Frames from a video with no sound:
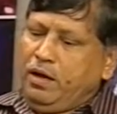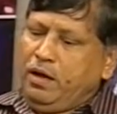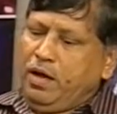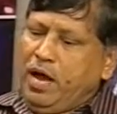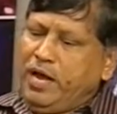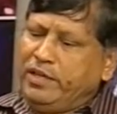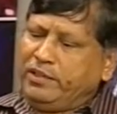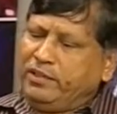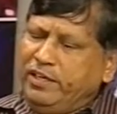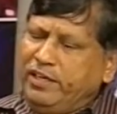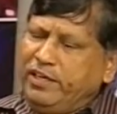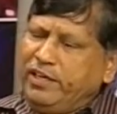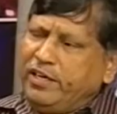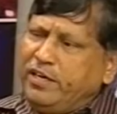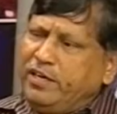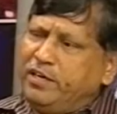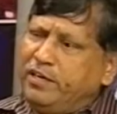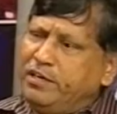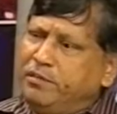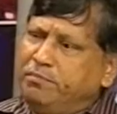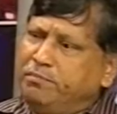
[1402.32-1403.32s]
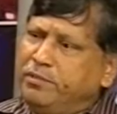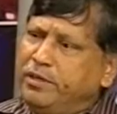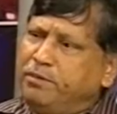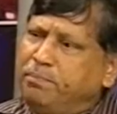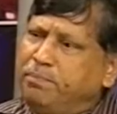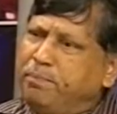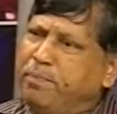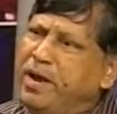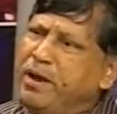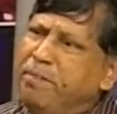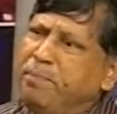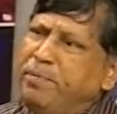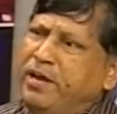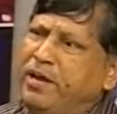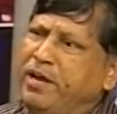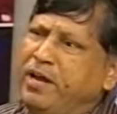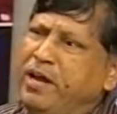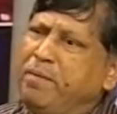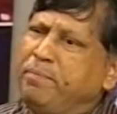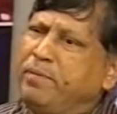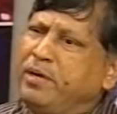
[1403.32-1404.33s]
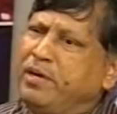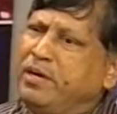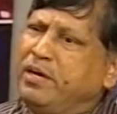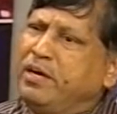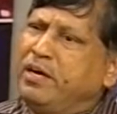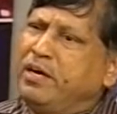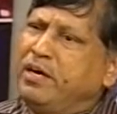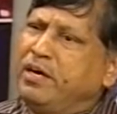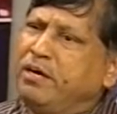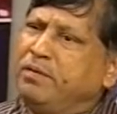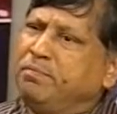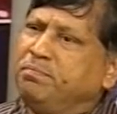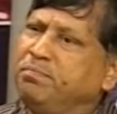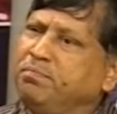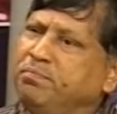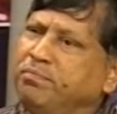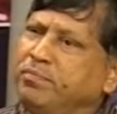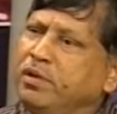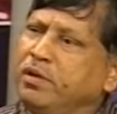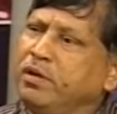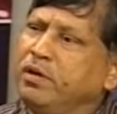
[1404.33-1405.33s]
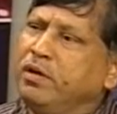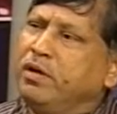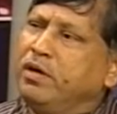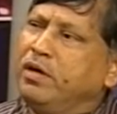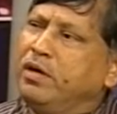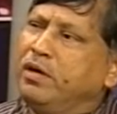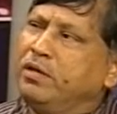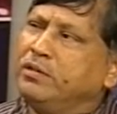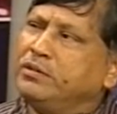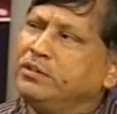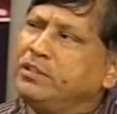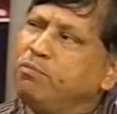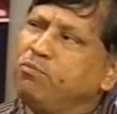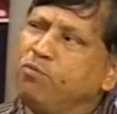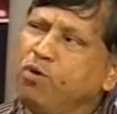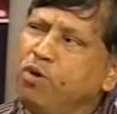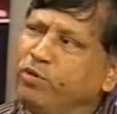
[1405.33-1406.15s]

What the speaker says: I think it may be, some